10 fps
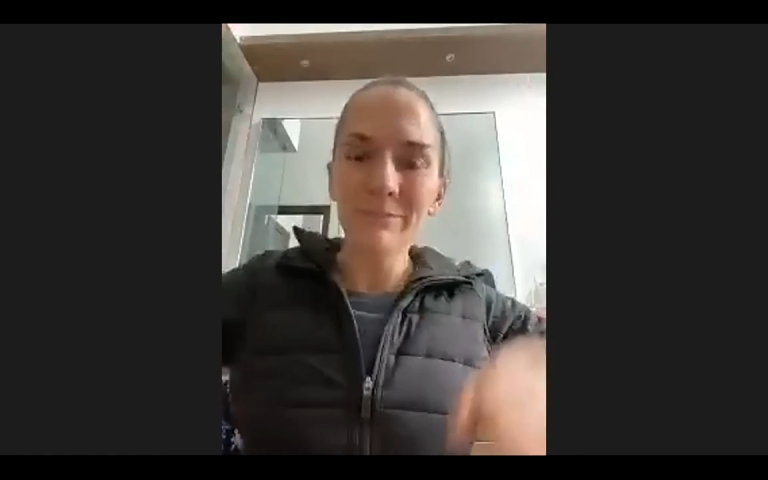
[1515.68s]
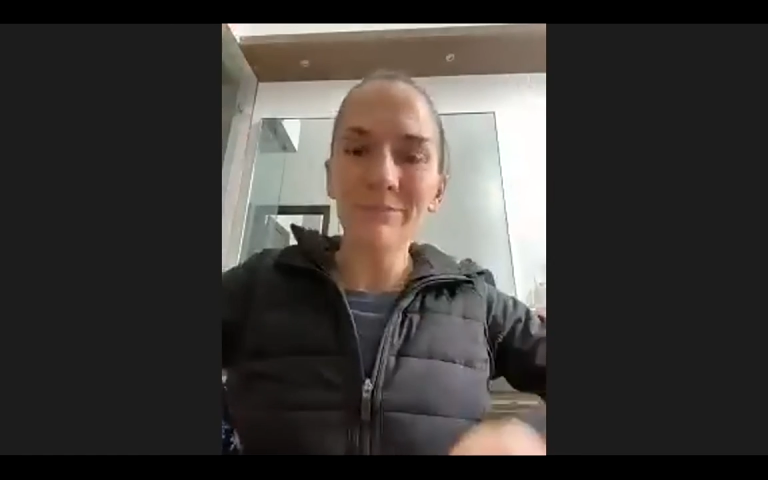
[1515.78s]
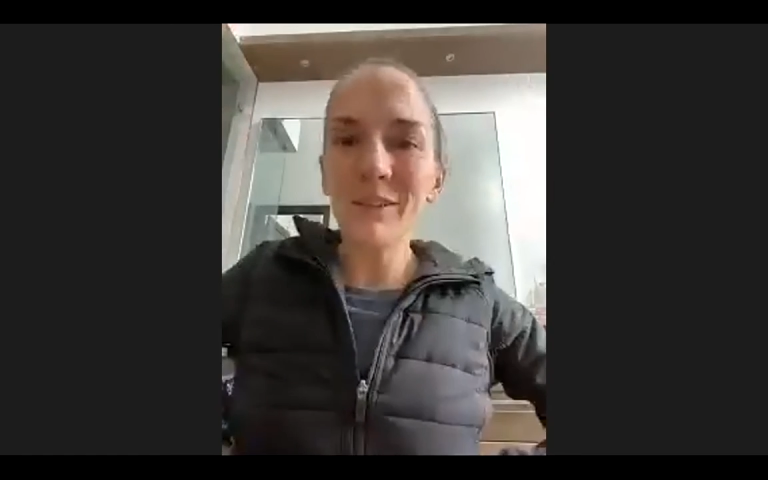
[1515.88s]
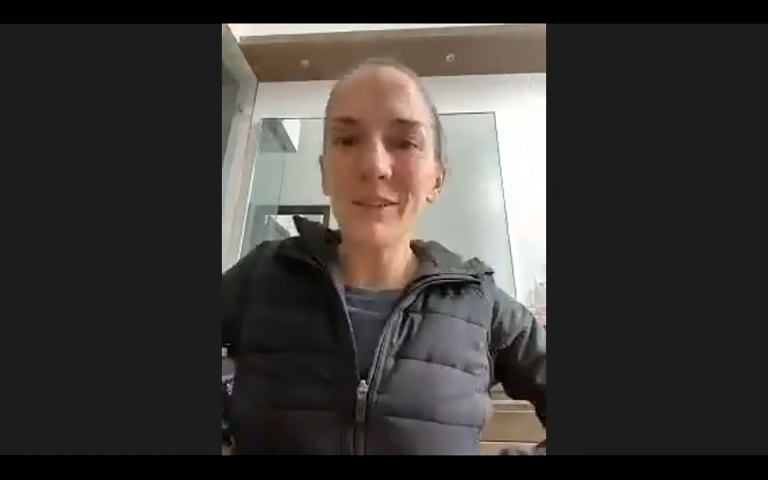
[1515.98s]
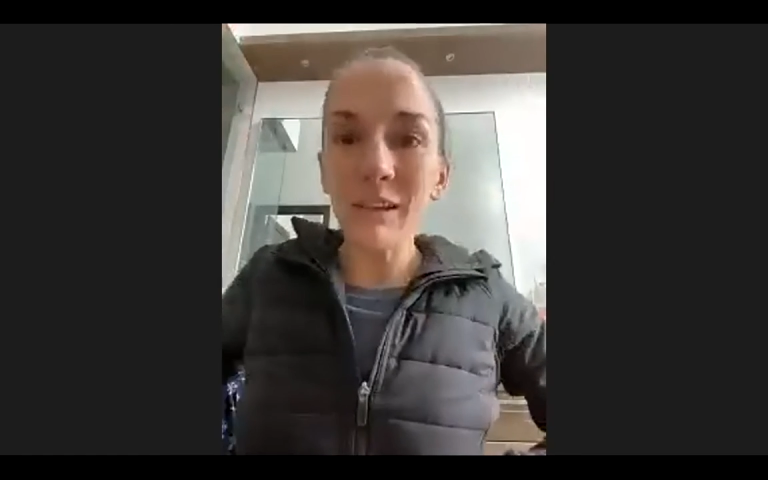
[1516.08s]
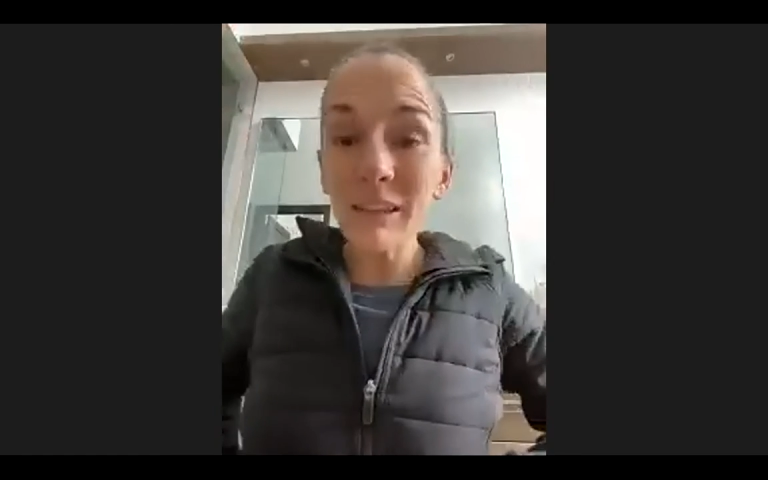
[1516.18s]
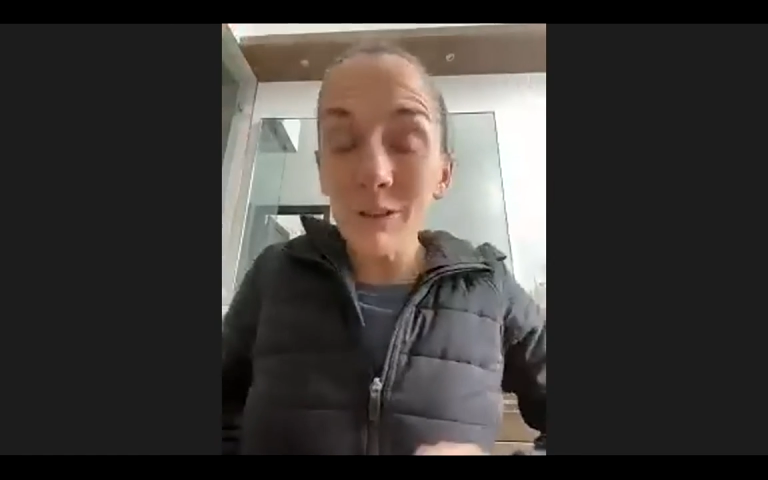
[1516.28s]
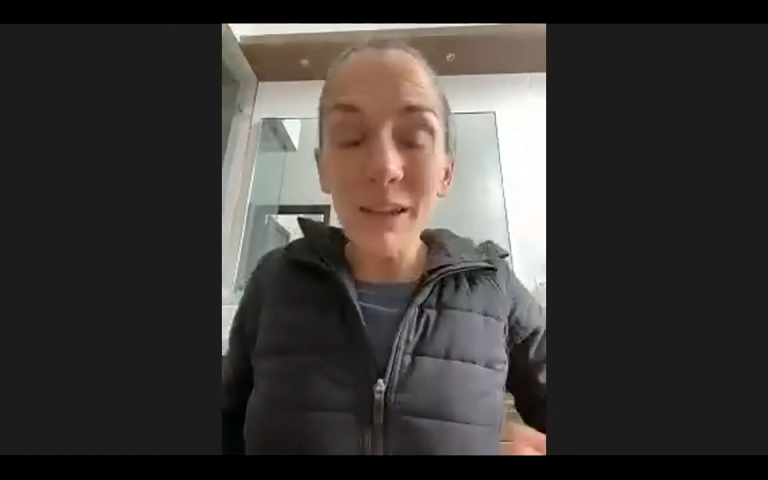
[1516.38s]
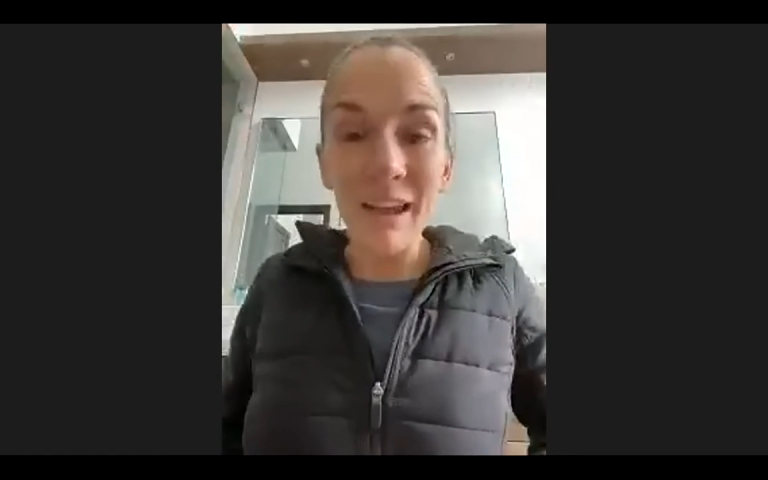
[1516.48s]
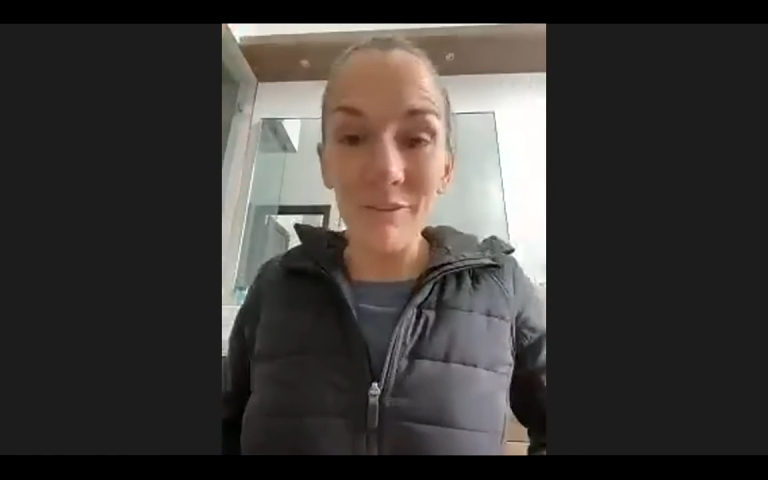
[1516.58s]
You
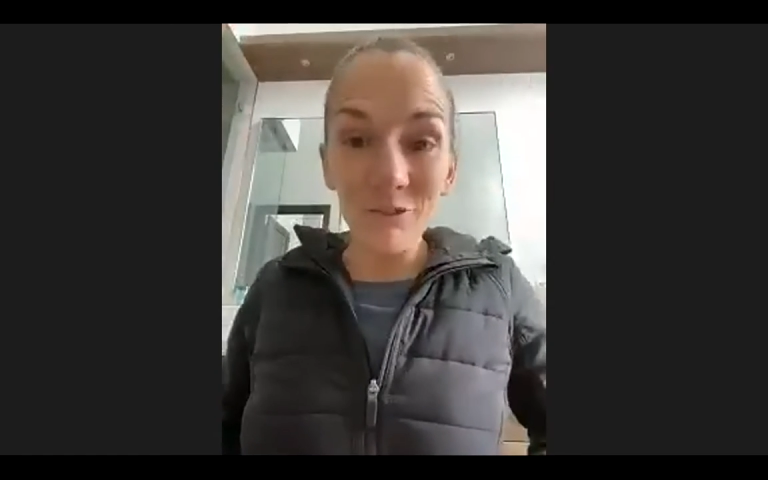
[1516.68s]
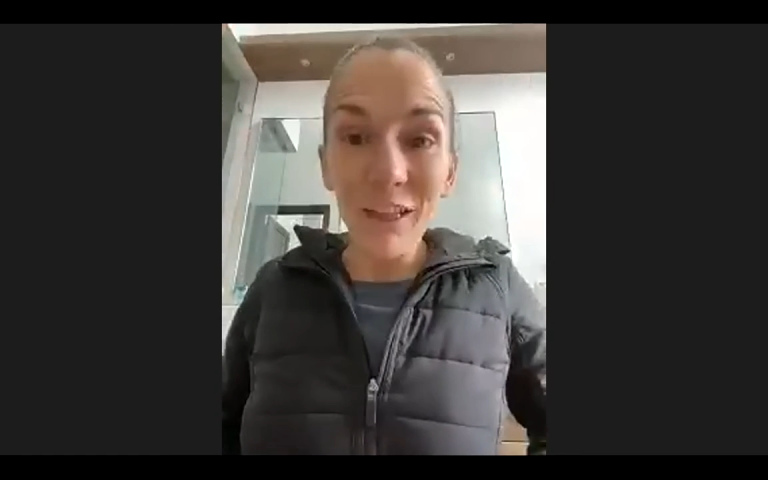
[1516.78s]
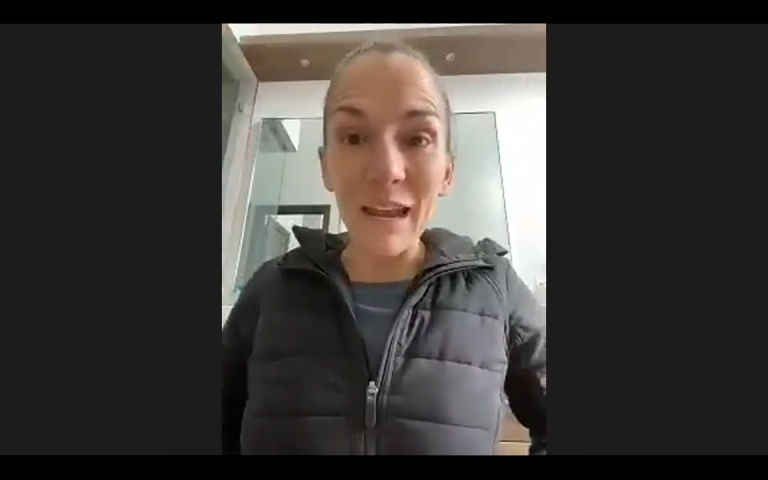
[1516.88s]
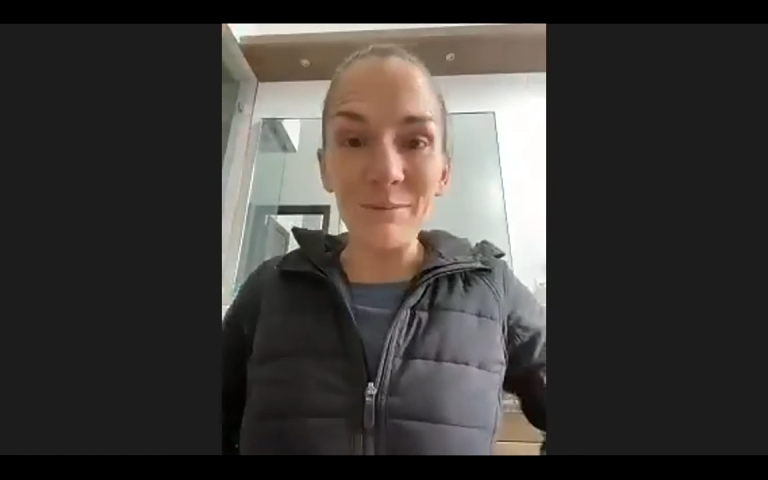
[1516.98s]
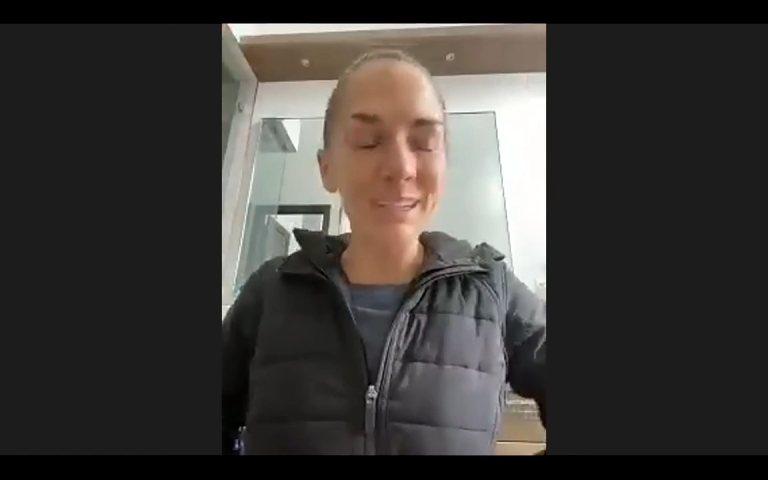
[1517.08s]
get inflamed.